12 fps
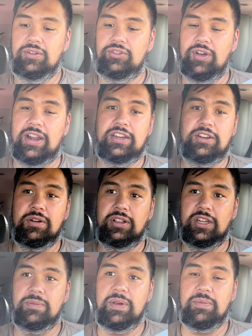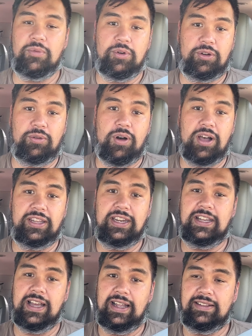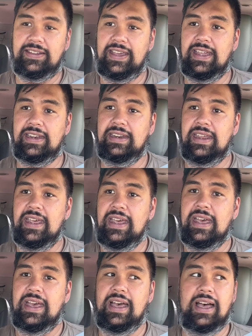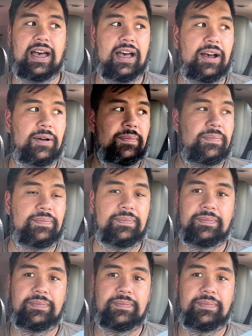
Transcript: Try to do a little bit more quality content. Um,